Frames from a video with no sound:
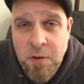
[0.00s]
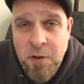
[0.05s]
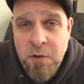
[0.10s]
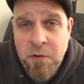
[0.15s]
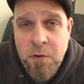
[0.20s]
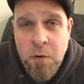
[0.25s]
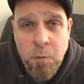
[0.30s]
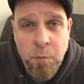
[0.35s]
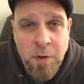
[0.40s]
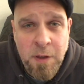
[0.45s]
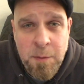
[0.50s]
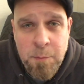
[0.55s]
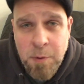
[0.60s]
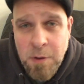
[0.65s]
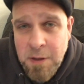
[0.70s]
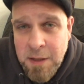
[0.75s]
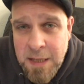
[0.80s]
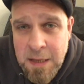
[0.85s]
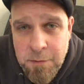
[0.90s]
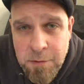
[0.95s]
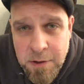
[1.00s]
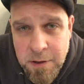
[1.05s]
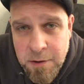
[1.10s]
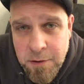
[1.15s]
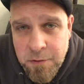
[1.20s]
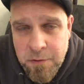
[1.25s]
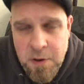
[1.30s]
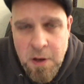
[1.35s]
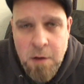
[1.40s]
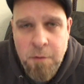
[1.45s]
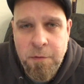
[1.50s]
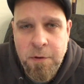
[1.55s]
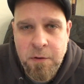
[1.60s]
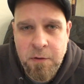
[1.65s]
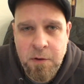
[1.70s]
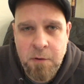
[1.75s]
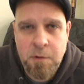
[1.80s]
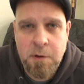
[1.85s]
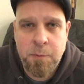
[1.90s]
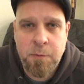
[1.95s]
you just don't really believe it yourself. You
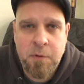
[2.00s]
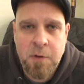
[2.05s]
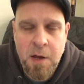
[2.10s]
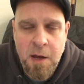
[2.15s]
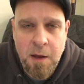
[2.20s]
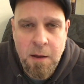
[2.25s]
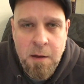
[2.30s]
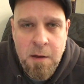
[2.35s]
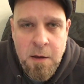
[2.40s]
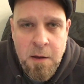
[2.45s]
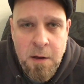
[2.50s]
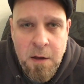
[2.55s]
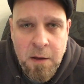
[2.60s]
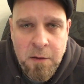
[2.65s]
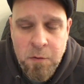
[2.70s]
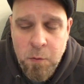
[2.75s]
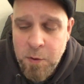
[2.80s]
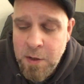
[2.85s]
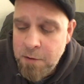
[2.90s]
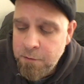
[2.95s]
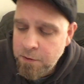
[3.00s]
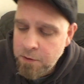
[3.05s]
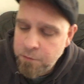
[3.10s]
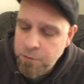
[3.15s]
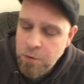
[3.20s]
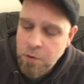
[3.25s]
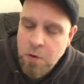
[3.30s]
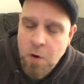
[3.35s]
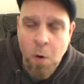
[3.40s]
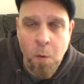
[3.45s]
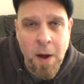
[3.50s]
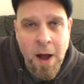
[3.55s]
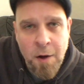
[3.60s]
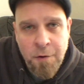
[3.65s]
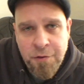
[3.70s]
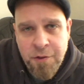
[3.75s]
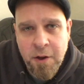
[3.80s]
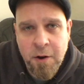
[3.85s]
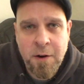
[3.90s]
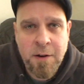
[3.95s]
see what I'm saying? So even if you go
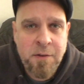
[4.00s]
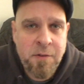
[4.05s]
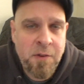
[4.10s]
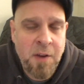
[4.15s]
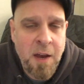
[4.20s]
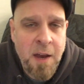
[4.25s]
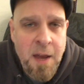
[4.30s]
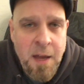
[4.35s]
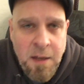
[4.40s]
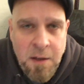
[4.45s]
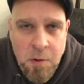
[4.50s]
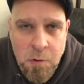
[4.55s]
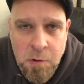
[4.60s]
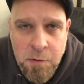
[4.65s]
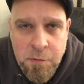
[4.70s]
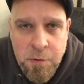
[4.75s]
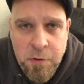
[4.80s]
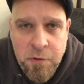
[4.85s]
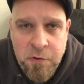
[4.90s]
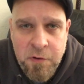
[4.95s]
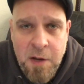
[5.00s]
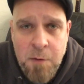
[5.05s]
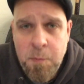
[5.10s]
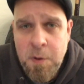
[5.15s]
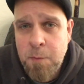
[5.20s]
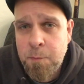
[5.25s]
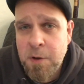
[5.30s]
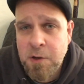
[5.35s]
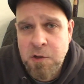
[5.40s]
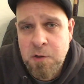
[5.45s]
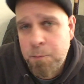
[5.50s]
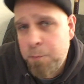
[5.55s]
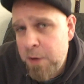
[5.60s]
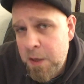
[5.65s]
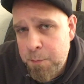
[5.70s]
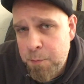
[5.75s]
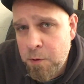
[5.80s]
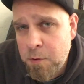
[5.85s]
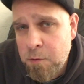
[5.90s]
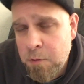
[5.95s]
out there and say, hey, universe, send me a bunch of
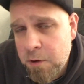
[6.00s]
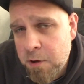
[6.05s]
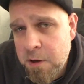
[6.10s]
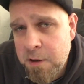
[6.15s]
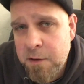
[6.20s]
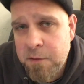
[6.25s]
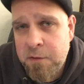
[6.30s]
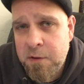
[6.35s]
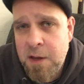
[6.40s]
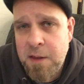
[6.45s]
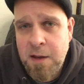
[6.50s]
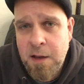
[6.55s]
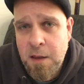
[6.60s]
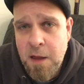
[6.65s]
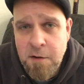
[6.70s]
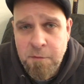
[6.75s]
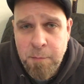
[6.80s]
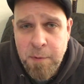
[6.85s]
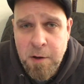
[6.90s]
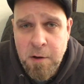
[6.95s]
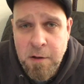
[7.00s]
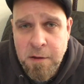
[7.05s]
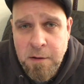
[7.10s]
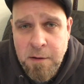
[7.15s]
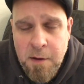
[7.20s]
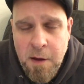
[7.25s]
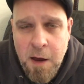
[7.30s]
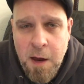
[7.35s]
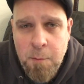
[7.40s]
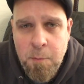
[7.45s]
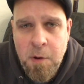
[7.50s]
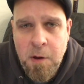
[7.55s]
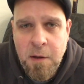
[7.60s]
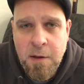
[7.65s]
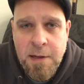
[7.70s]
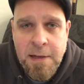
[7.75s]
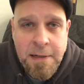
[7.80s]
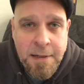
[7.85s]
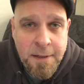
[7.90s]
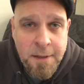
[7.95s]
people who are going to say they love me all the time,
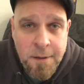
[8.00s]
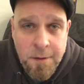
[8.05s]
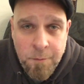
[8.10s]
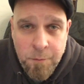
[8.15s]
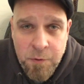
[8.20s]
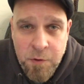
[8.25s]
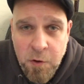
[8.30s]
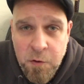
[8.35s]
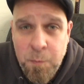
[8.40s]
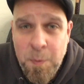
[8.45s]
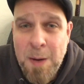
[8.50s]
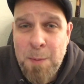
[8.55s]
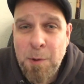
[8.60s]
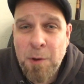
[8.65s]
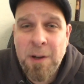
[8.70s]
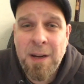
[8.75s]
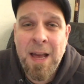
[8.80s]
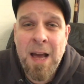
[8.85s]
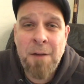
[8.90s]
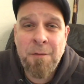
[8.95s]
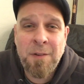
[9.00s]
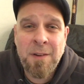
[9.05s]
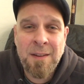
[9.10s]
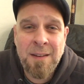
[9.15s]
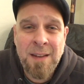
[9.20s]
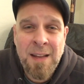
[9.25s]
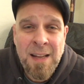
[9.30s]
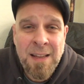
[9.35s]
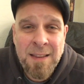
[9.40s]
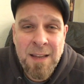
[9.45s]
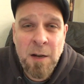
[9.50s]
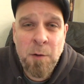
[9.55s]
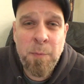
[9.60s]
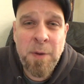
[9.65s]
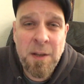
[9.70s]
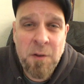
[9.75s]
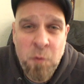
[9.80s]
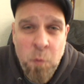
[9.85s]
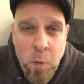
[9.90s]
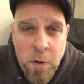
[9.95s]
those people are going to have to, that'll
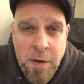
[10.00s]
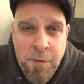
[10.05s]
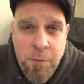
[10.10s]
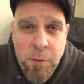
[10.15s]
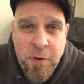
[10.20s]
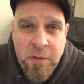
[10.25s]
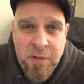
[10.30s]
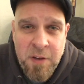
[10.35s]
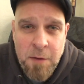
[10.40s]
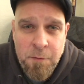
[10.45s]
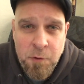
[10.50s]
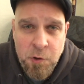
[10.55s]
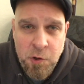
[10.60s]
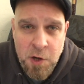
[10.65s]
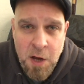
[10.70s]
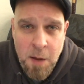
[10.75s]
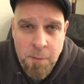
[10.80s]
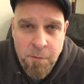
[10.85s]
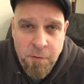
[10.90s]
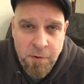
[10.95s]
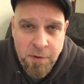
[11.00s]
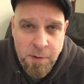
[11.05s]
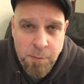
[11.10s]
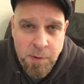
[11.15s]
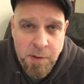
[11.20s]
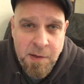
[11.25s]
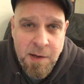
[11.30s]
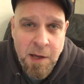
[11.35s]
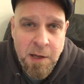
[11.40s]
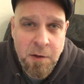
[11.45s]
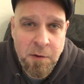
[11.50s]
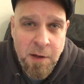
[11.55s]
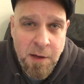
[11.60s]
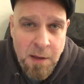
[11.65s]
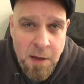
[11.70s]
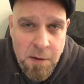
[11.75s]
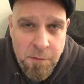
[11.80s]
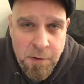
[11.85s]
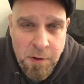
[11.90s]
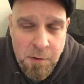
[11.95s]
be a 24/7 job for them to tell you they
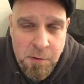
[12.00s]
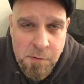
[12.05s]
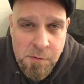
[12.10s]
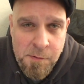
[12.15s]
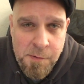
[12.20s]
love you